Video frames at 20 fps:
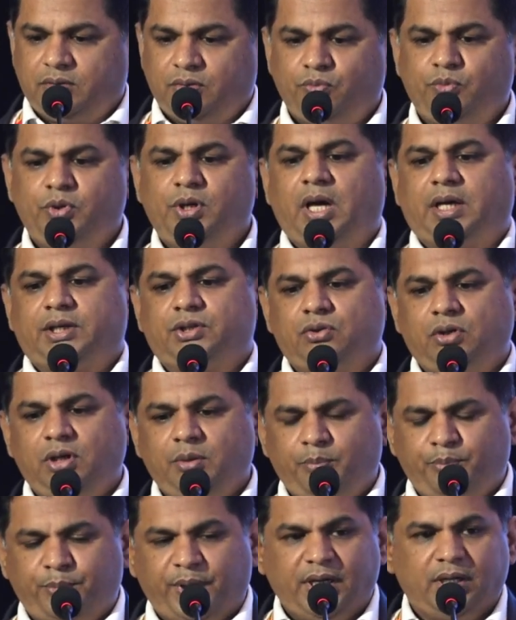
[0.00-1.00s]
would actually
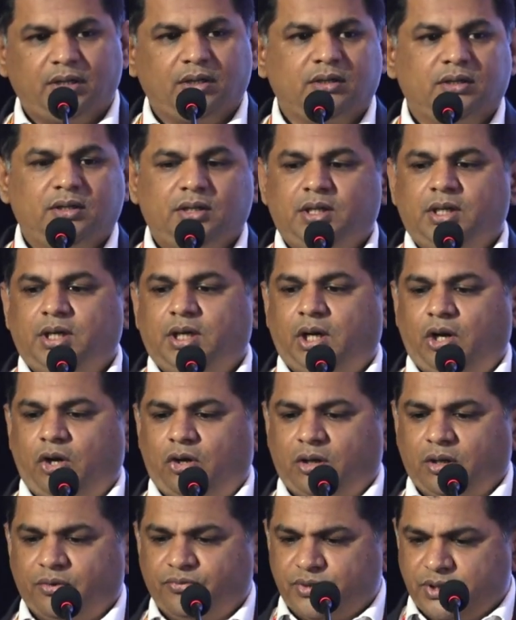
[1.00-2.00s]
bring a
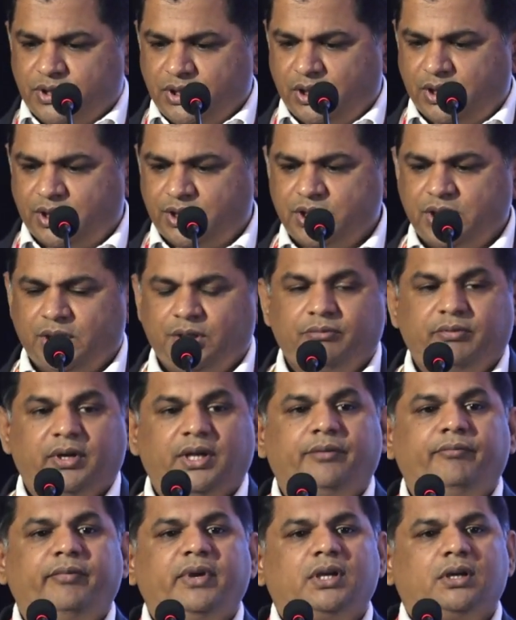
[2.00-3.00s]
lot of synergy
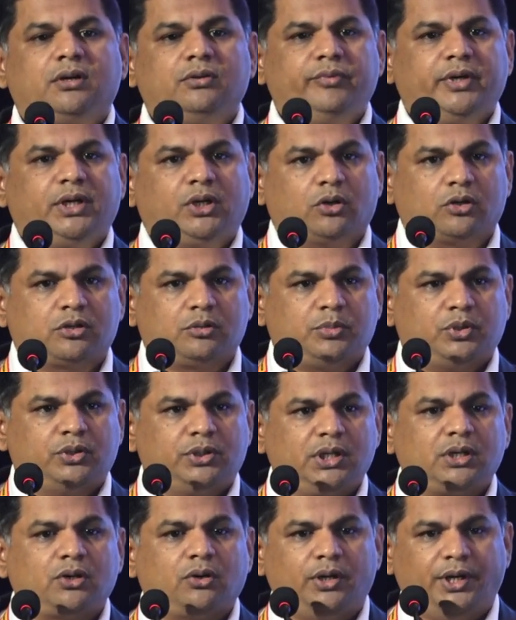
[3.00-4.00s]
when we talk about
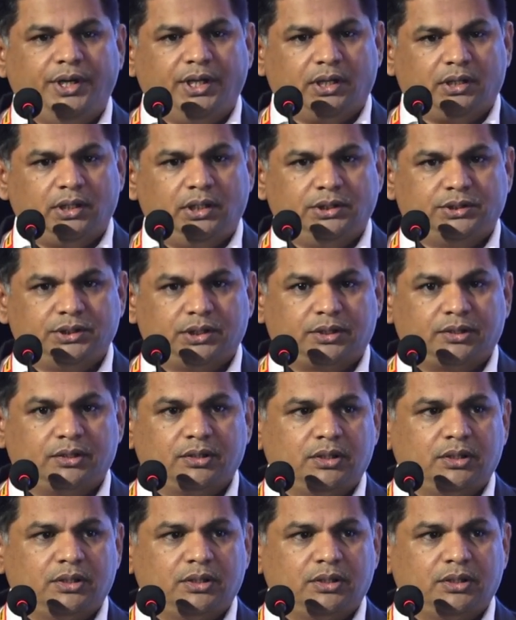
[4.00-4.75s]
the quality culture.